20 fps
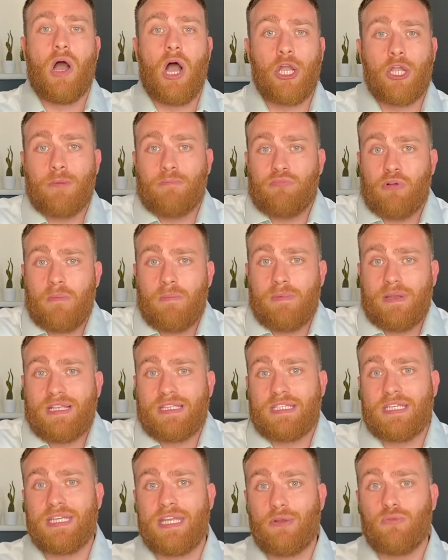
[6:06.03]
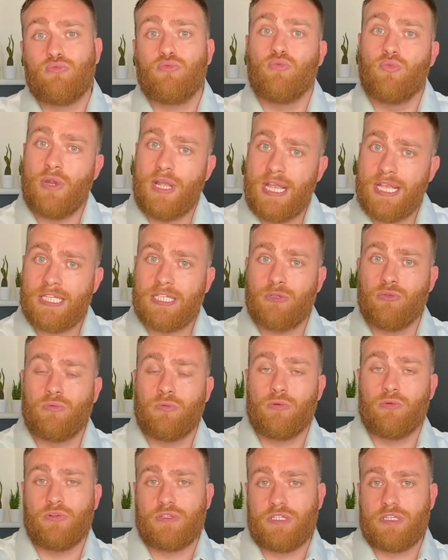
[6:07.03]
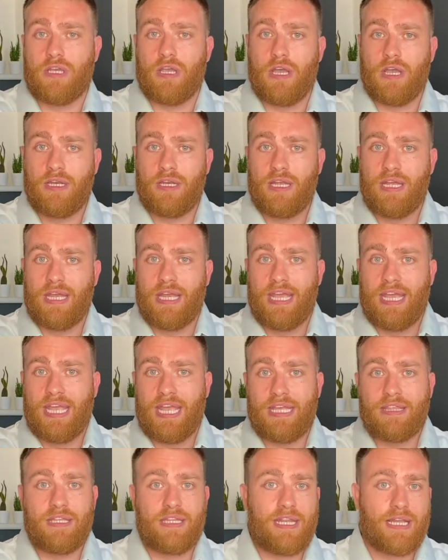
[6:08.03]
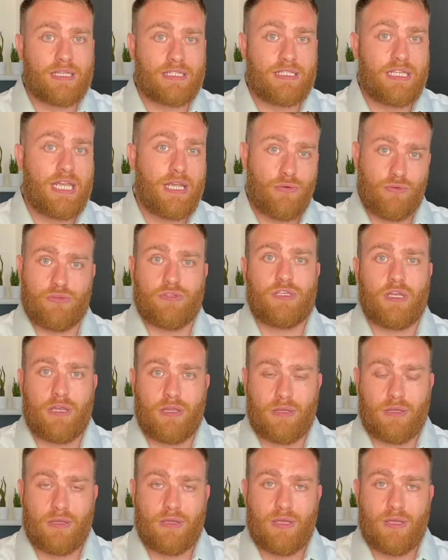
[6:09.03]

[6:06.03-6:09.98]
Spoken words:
I could probably see a reasonable return in the next year or so.